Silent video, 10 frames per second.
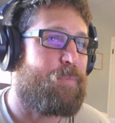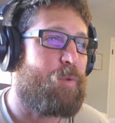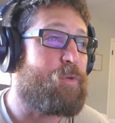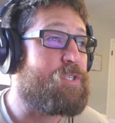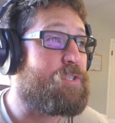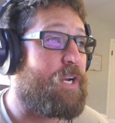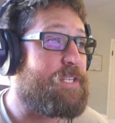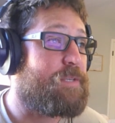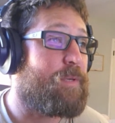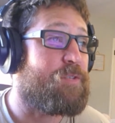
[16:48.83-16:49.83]
Which is
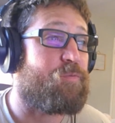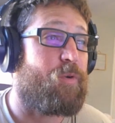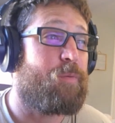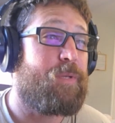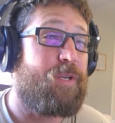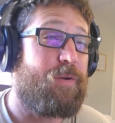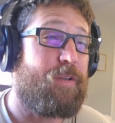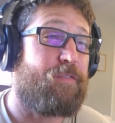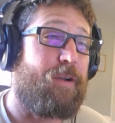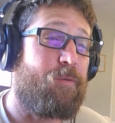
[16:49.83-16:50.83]
crazy because Romeo,
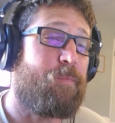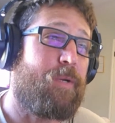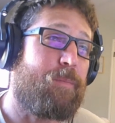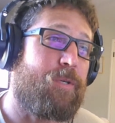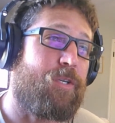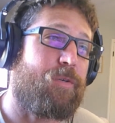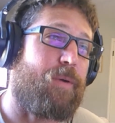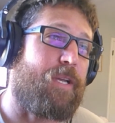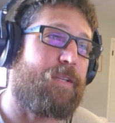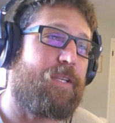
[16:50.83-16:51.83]
if I remember
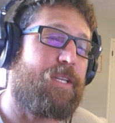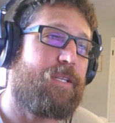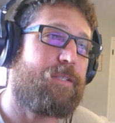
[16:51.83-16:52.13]
correctly,